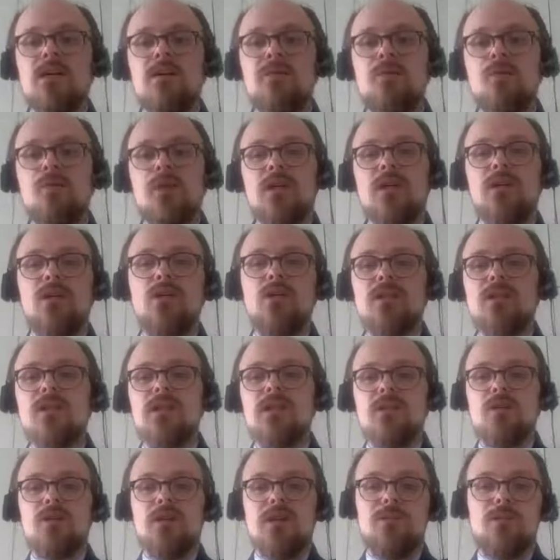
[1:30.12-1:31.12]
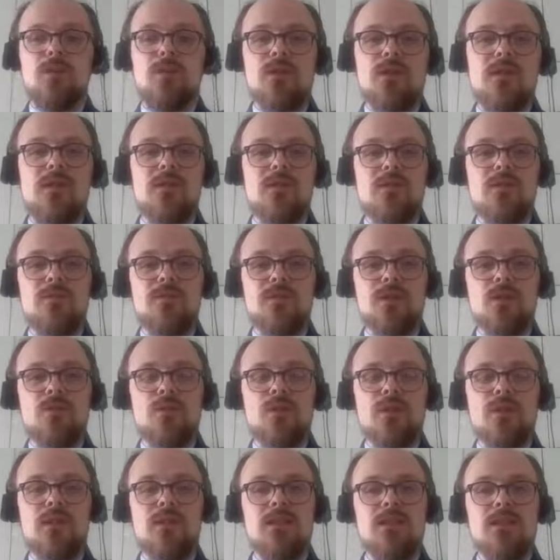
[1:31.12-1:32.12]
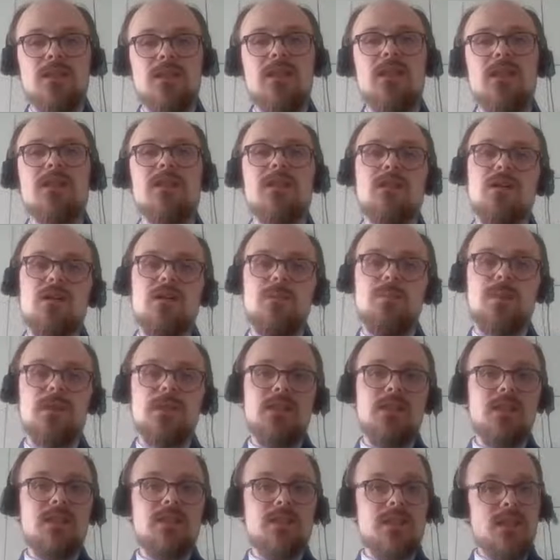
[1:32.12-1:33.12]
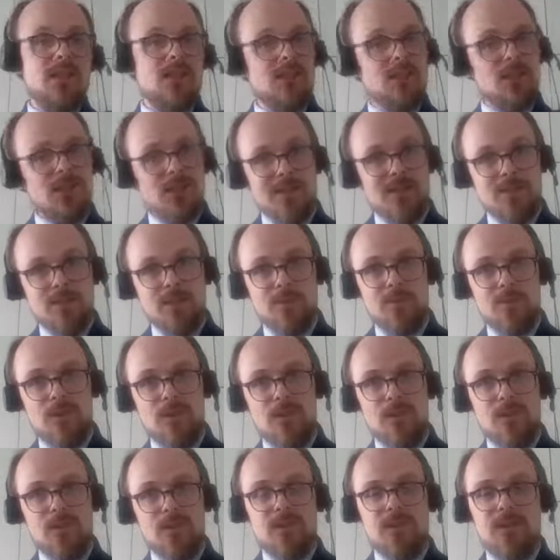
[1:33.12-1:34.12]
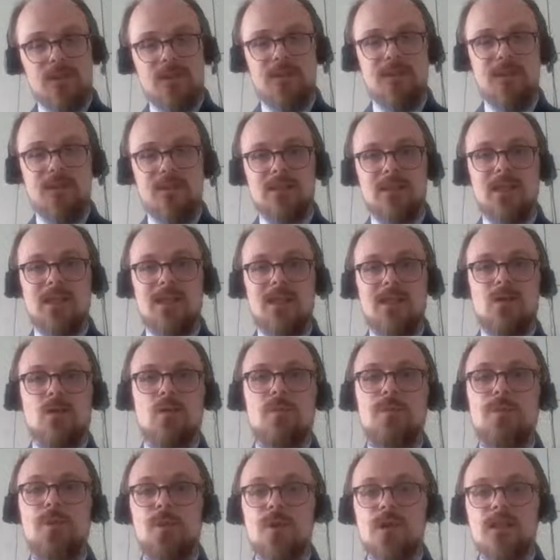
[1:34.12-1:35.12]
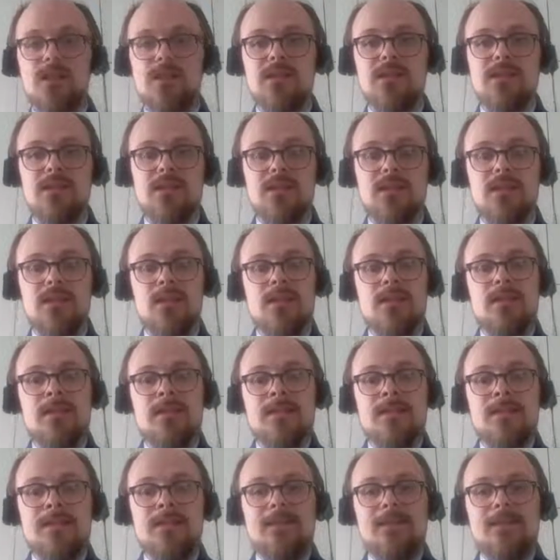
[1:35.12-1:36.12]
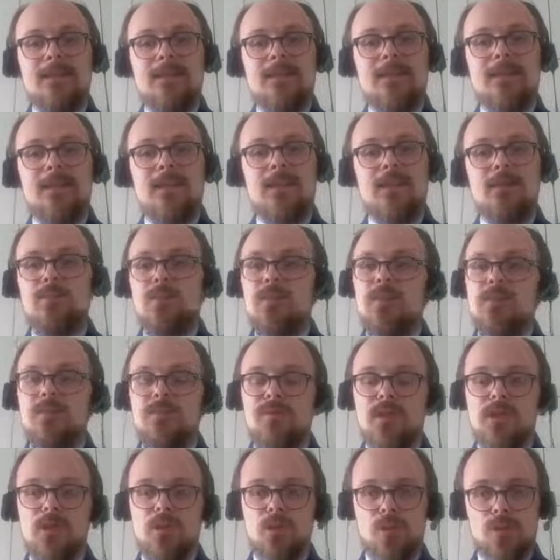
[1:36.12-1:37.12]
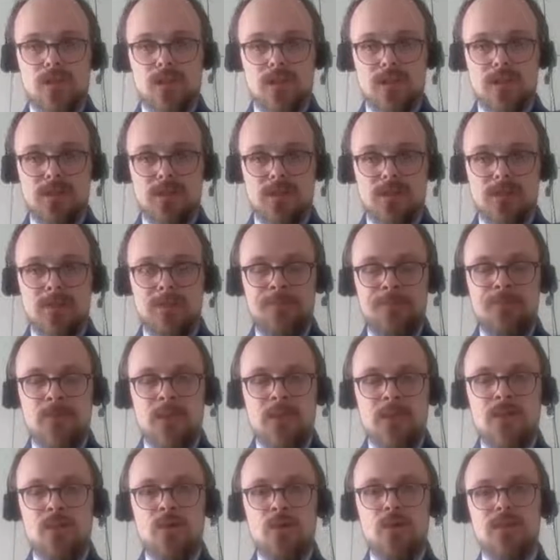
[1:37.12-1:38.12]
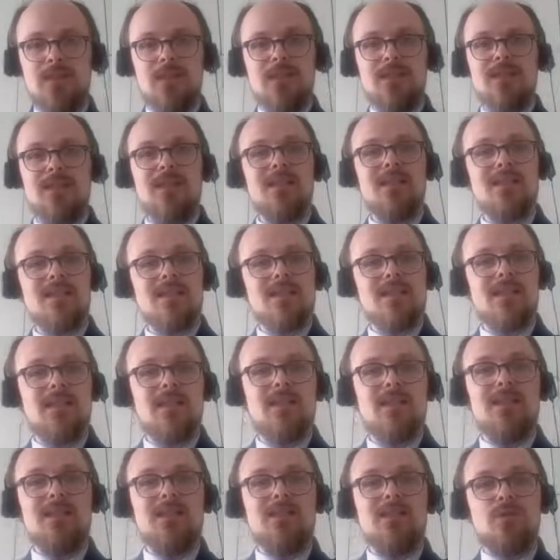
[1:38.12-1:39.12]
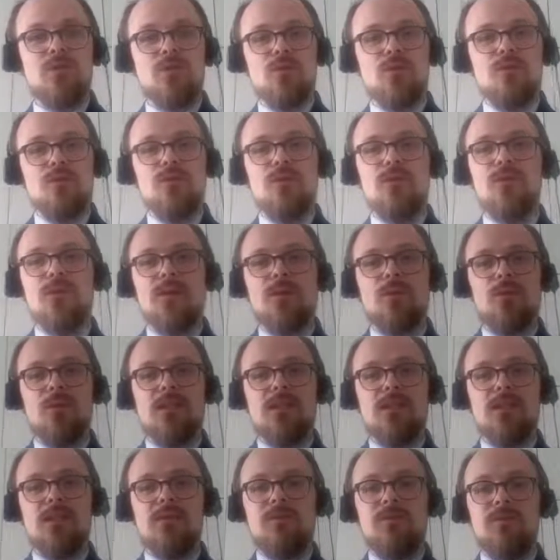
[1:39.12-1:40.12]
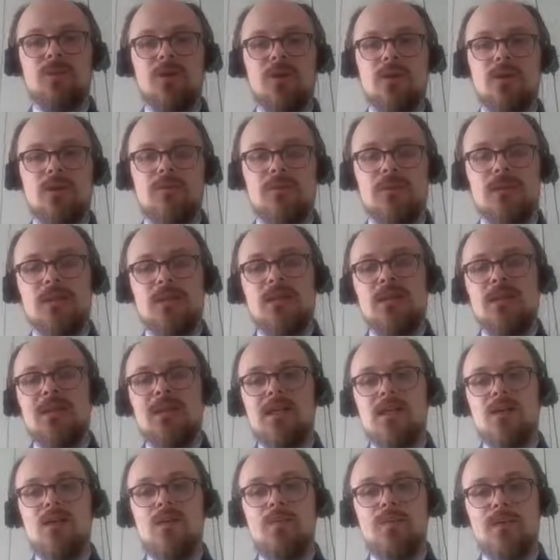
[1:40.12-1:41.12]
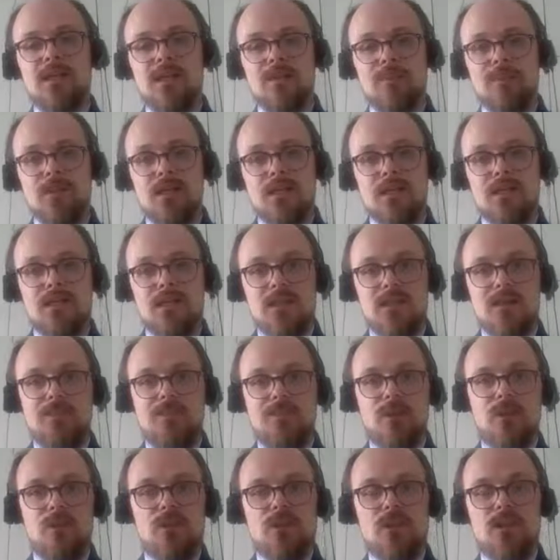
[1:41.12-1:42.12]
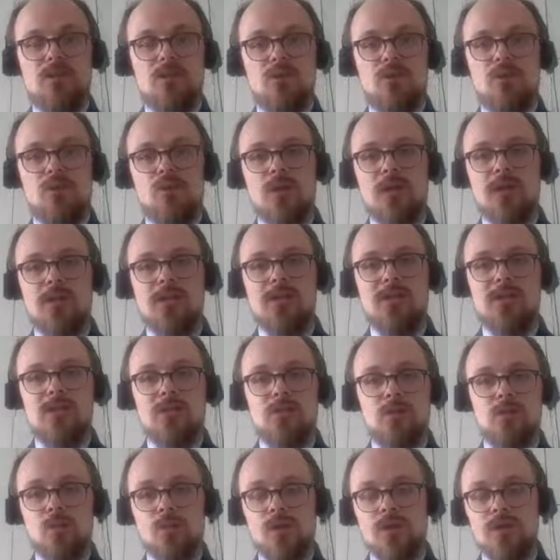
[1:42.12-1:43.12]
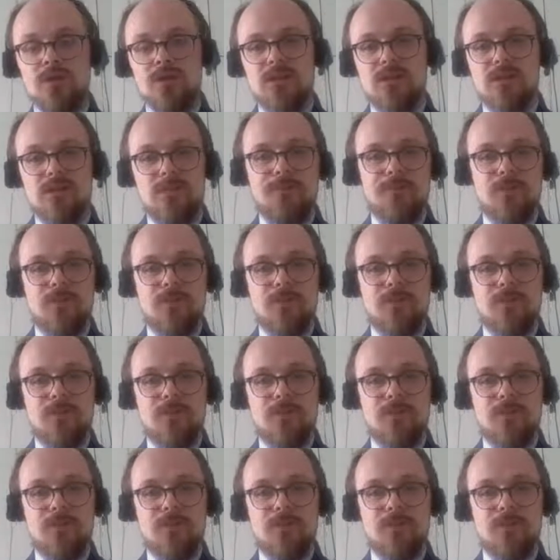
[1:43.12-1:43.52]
through a closer collaboration between large companies and SMEs that are operating in the same value chain. So the idea is really to move away from a company-based approach to one toward